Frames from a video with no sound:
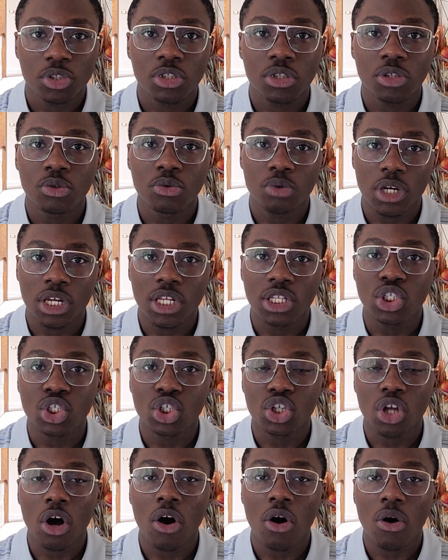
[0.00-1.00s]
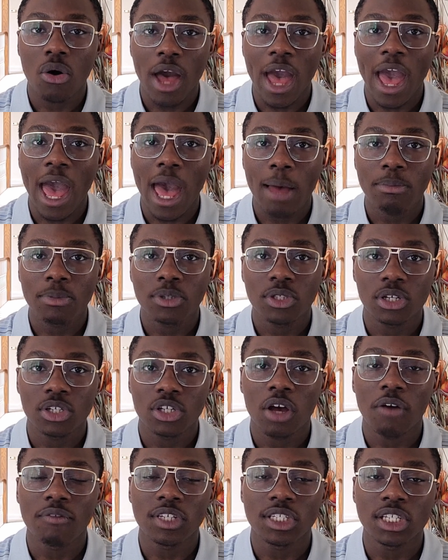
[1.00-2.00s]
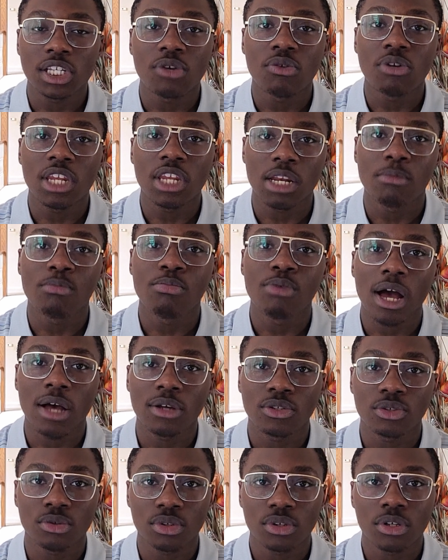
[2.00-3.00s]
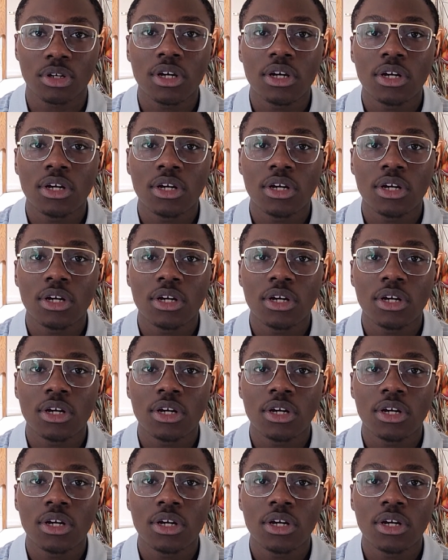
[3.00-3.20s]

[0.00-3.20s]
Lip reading: to install apps, because obviously you need a browser